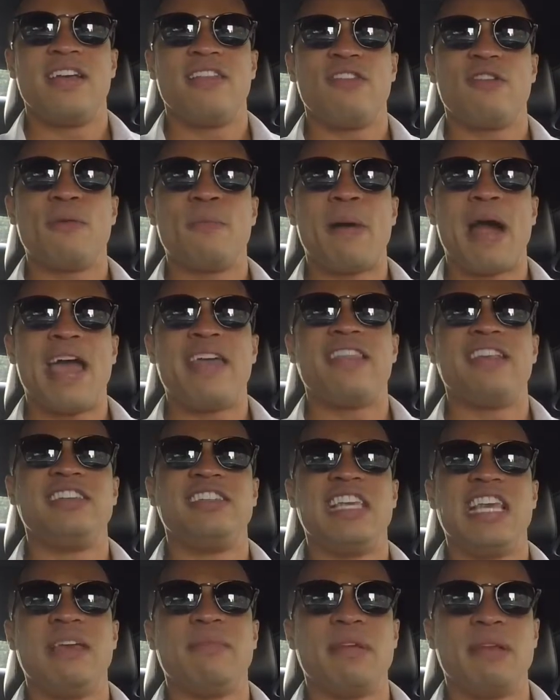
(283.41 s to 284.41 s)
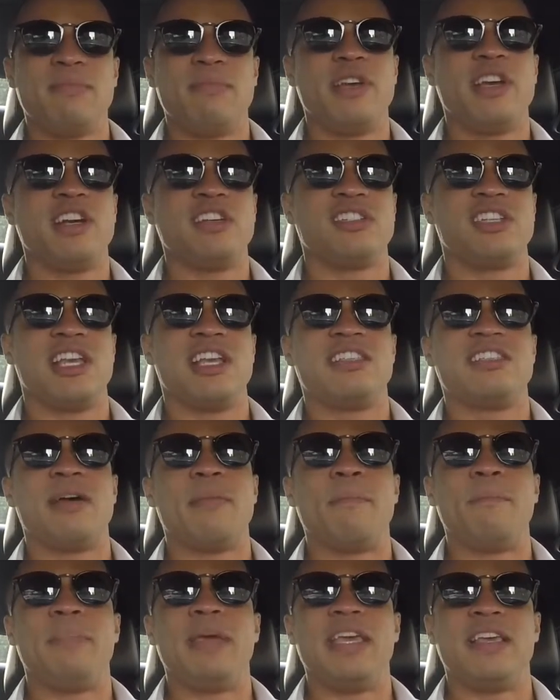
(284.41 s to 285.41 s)
They're buying the Demon because it's a
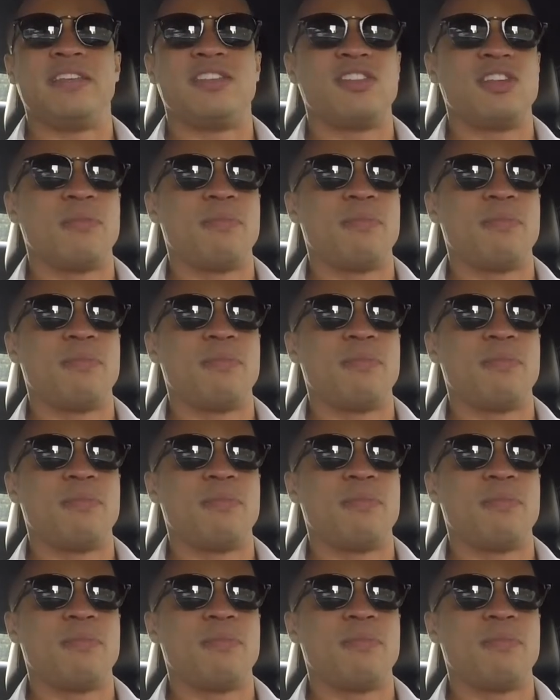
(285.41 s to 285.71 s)
beast.